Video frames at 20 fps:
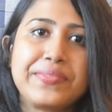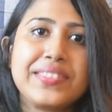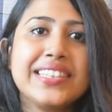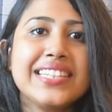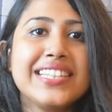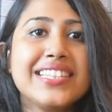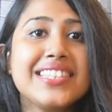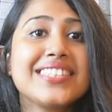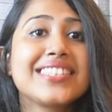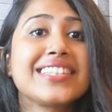
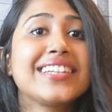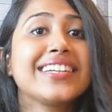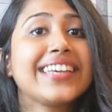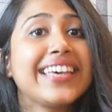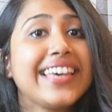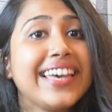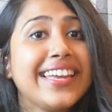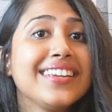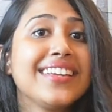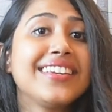This is
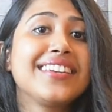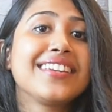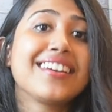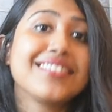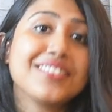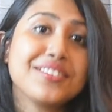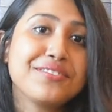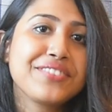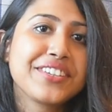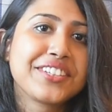again
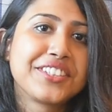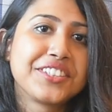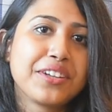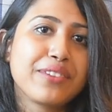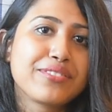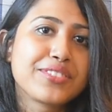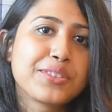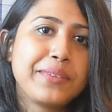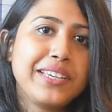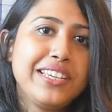another figure of
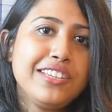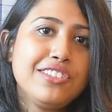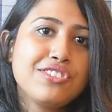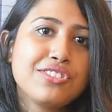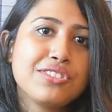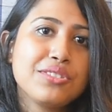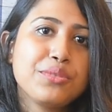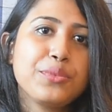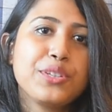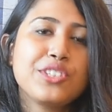speech,
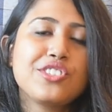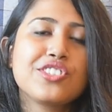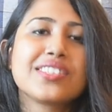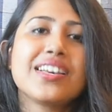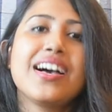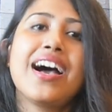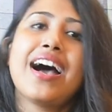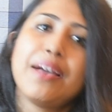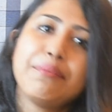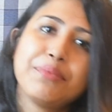which is a
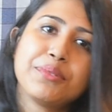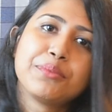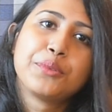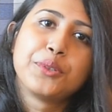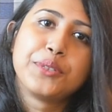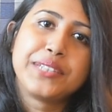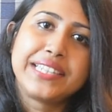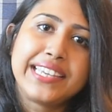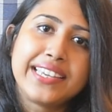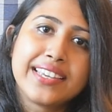
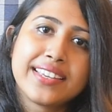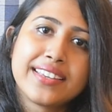hyperbole.